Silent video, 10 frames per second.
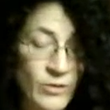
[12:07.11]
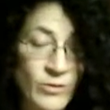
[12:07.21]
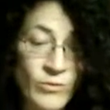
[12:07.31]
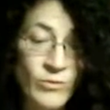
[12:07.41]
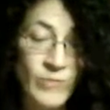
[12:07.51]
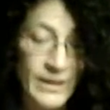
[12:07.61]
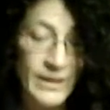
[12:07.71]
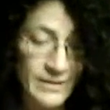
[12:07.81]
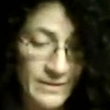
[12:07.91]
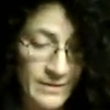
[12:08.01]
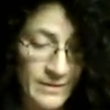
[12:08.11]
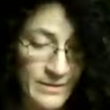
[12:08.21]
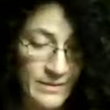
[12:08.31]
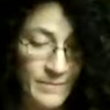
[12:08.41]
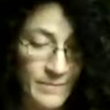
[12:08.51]
greatest
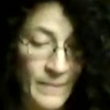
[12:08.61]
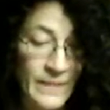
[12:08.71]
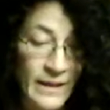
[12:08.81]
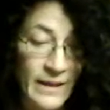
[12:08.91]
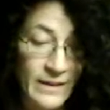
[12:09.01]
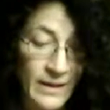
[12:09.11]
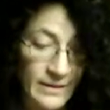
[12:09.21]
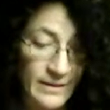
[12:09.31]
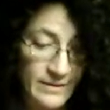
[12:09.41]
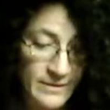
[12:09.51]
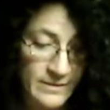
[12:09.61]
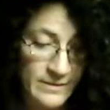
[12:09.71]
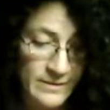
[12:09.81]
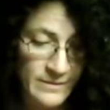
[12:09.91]
kindness.